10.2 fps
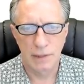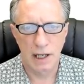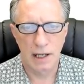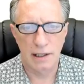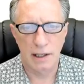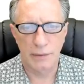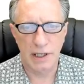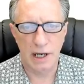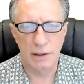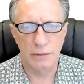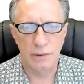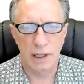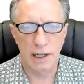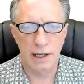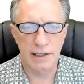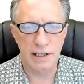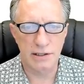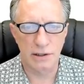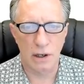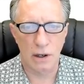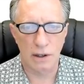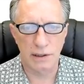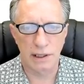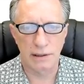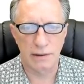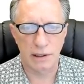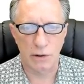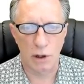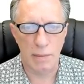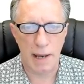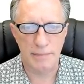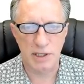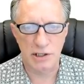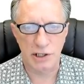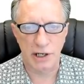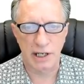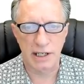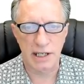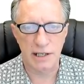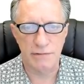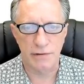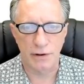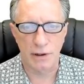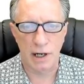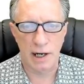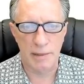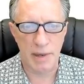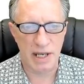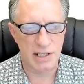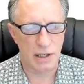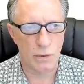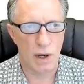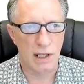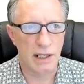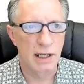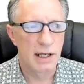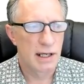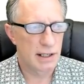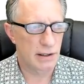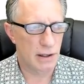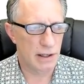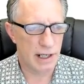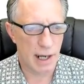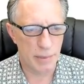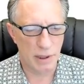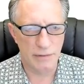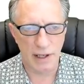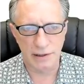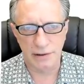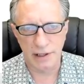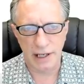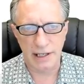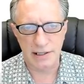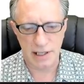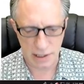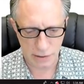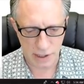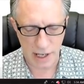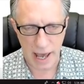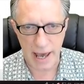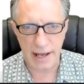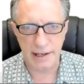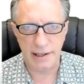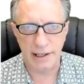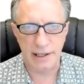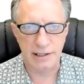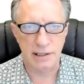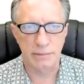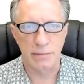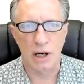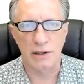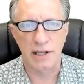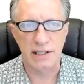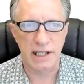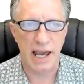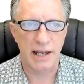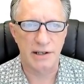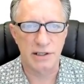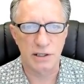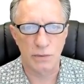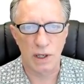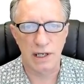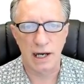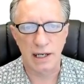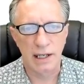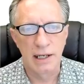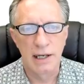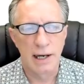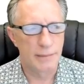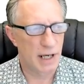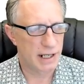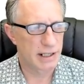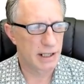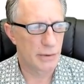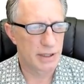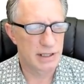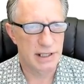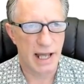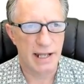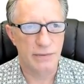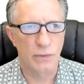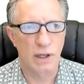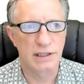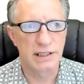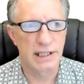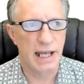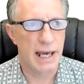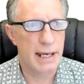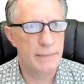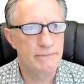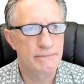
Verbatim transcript: And there we go. Uh, these are all the, the Chrome apps that you're going to need for uh, basic wallet. There are a couple of other things that you could add, uh, some authenticators and whatnot. I'm not going to go into that one today.